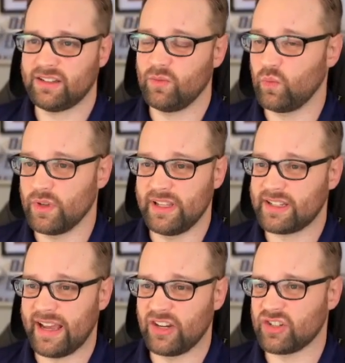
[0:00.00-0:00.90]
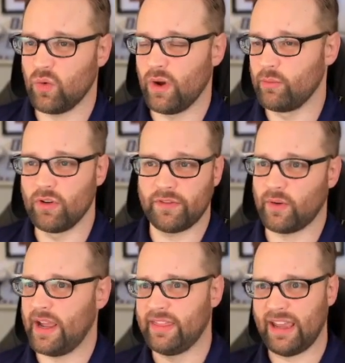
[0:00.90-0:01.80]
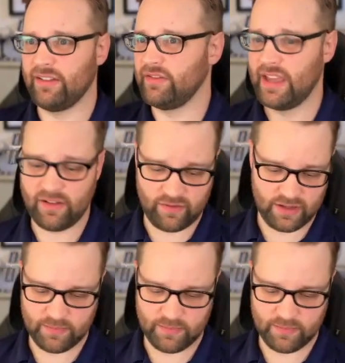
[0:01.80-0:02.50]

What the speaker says: is kind of just a 1-move threat. They have